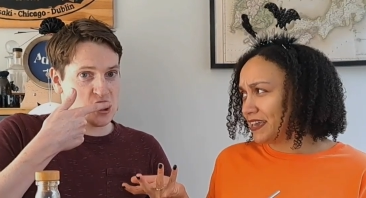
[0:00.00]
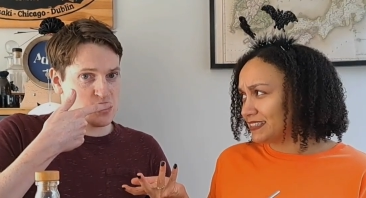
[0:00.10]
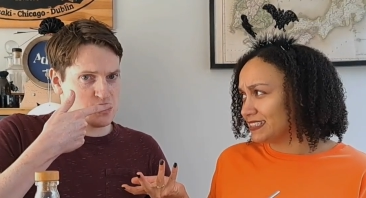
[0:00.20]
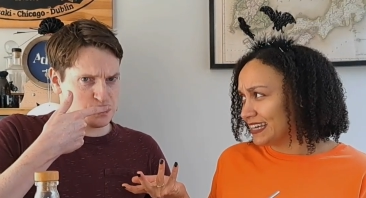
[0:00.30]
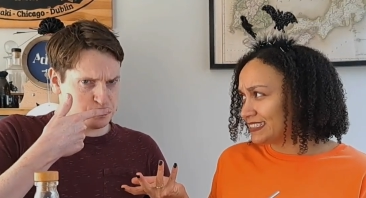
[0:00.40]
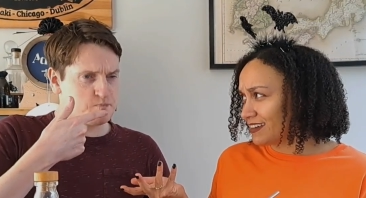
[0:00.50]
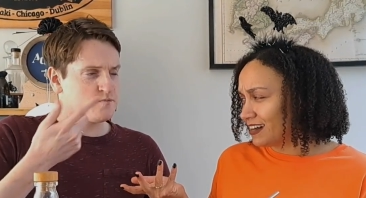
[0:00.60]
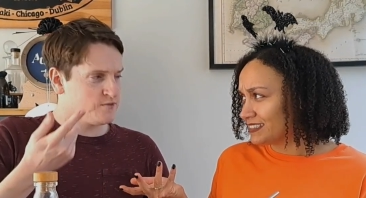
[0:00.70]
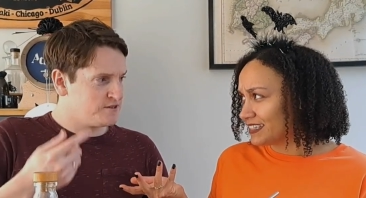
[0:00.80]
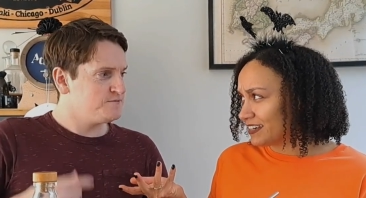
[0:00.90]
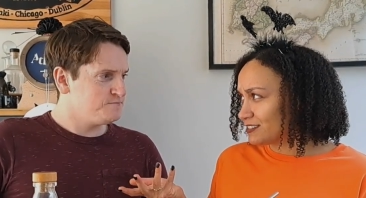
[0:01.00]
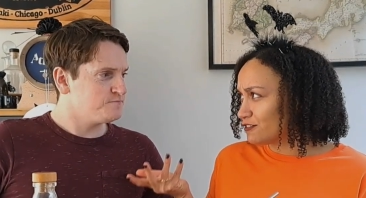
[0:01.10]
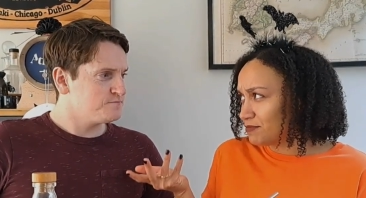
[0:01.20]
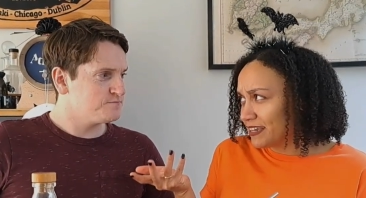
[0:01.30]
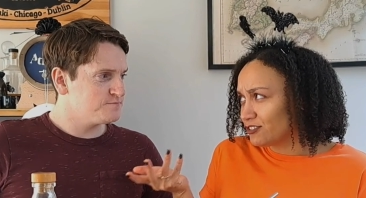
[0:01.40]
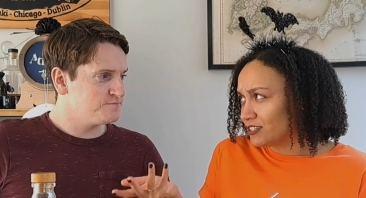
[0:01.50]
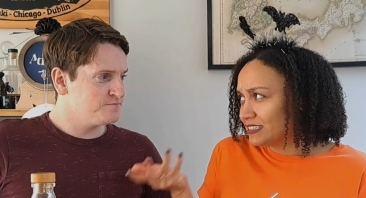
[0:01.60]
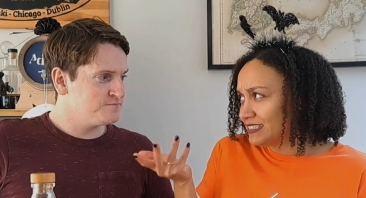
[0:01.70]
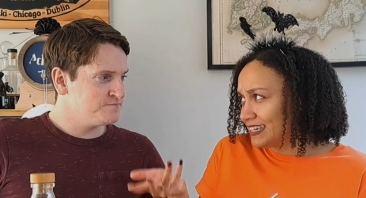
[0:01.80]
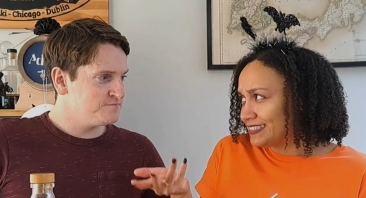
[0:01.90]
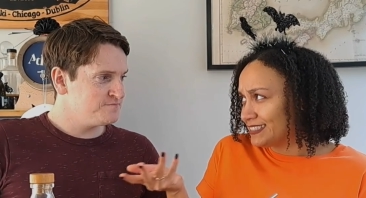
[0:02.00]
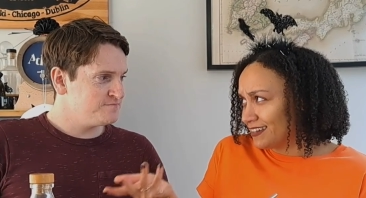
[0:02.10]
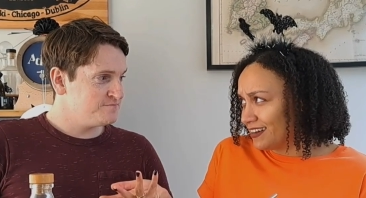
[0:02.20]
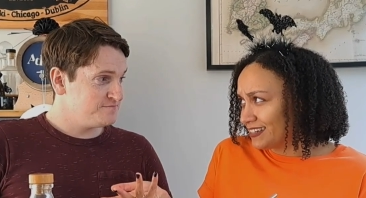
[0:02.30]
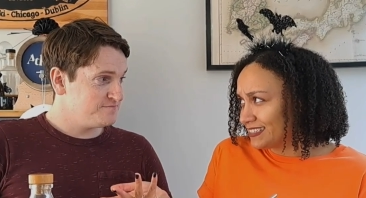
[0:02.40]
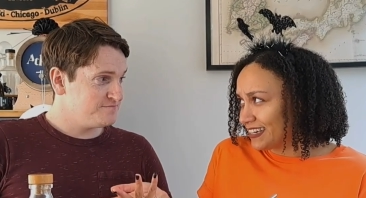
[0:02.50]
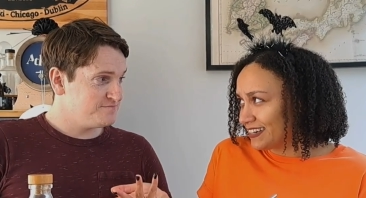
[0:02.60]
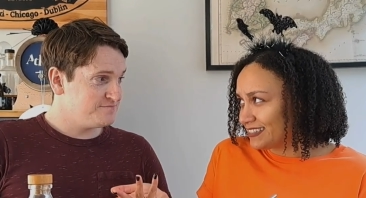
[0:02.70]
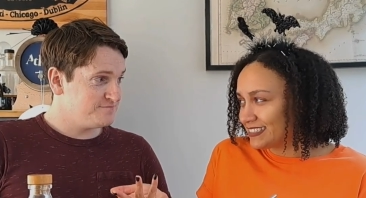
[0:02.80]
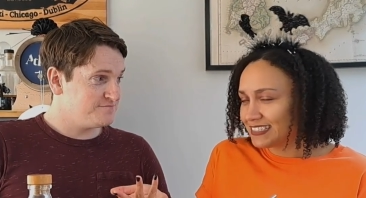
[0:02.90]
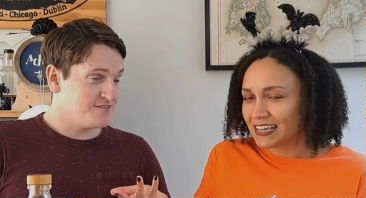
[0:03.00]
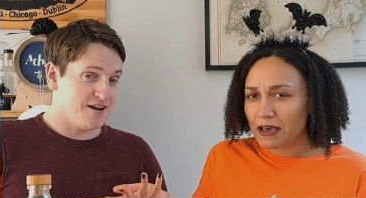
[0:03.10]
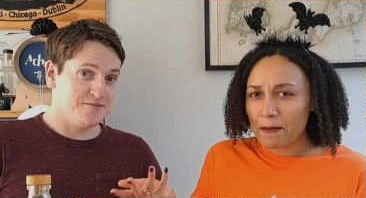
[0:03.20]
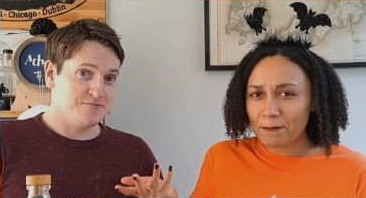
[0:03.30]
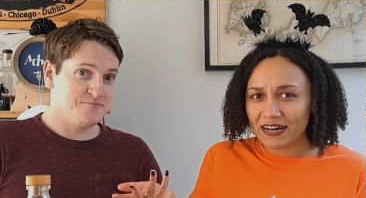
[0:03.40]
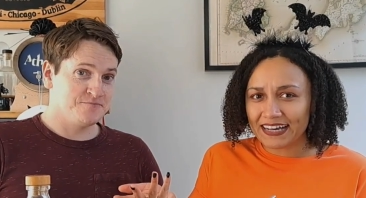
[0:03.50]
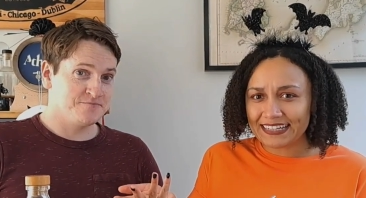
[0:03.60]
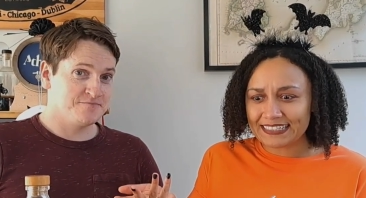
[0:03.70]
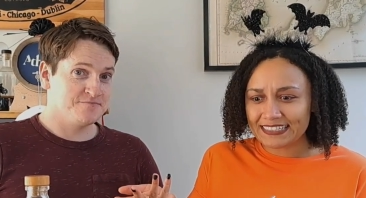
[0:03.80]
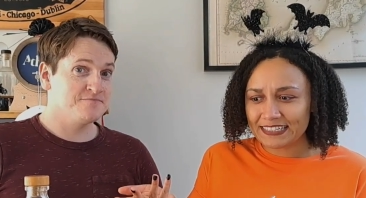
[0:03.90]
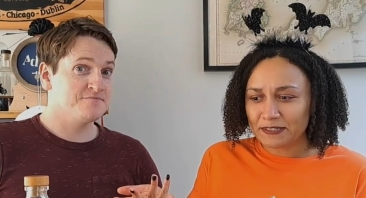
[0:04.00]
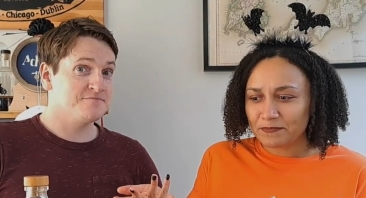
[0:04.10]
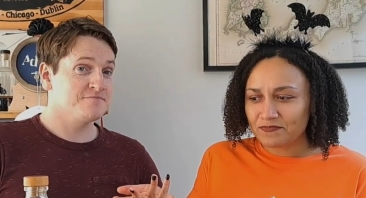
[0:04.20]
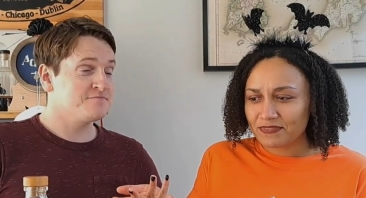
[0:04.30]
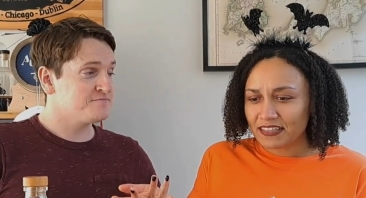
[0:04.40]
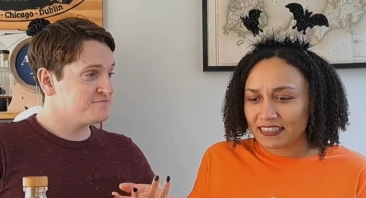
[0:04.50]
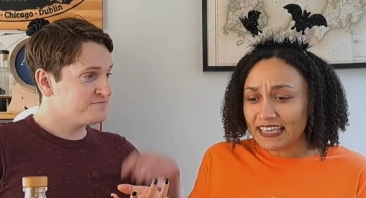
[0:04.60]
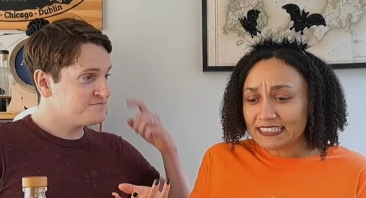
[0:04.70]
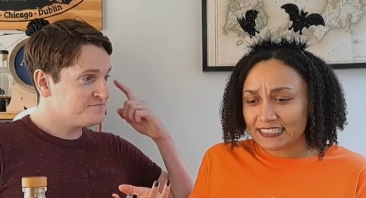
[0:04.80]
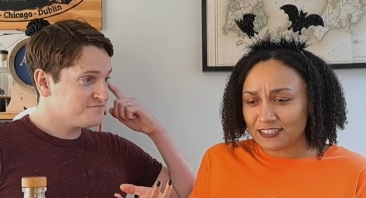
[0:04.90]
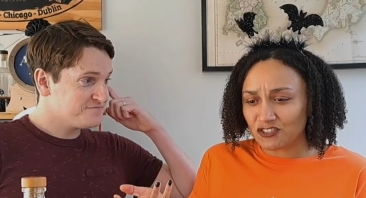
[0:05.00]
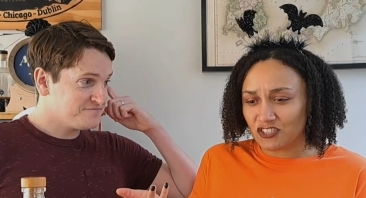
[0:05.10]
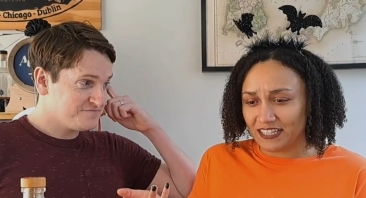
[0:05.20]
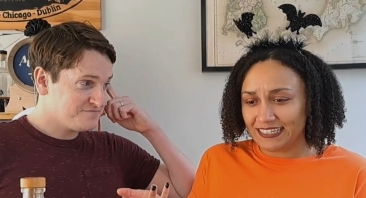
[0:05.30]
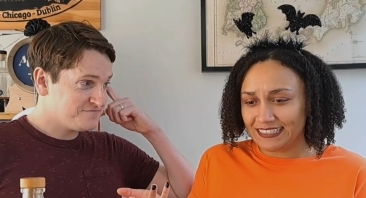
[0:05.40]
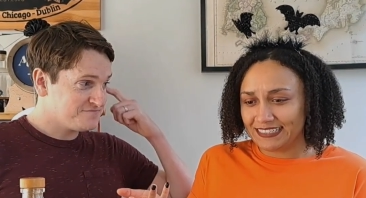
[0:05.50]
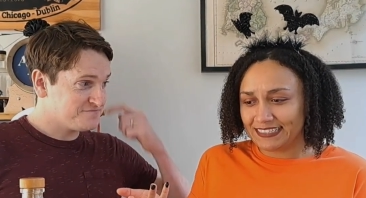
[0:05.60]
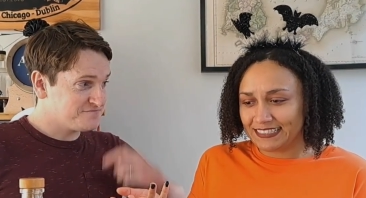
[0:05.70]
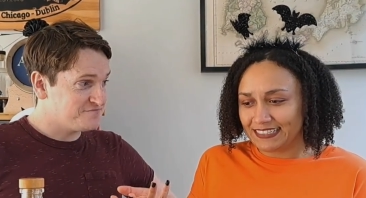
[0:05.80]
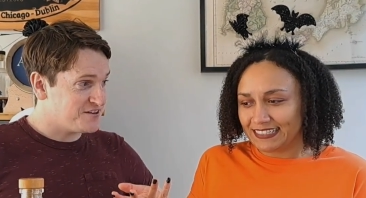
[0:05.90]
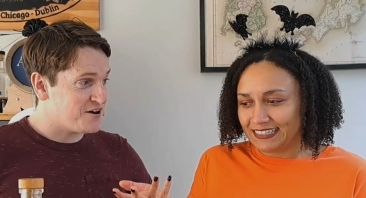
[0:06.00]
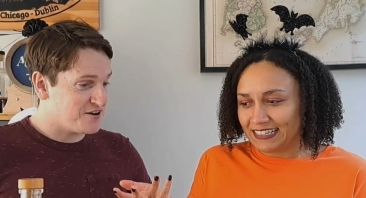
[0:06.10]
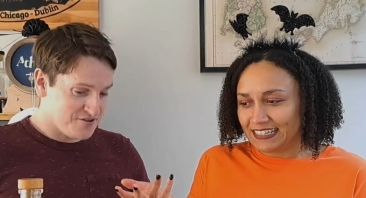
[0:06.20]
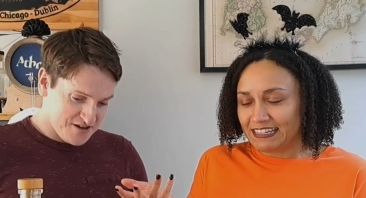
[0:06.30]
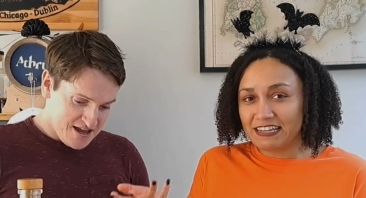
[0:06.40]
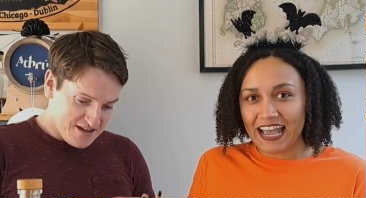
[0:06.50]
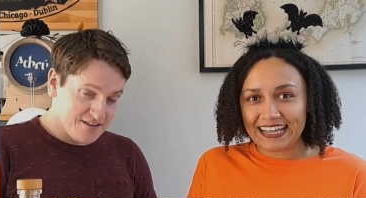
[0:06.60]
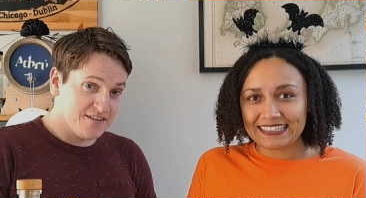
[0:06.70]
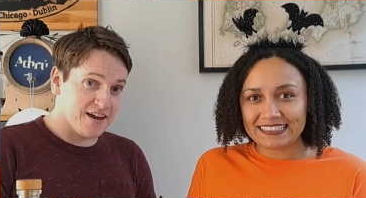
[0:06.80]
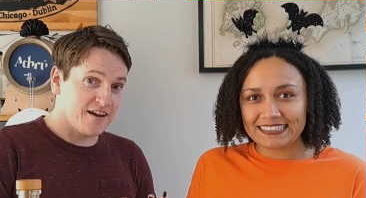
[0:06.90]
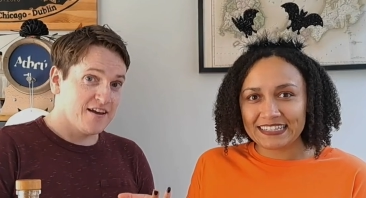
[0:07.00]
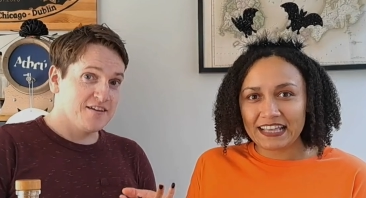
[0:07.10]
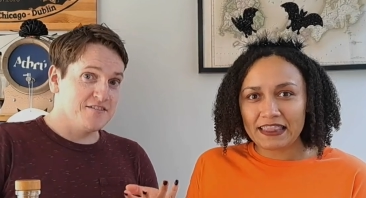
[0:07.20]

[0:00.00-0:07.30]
Speaker 1: made nice cocktails. You've made good, tasty cocktails. Yeah. But this is just
Speaker 2: very good. Next like,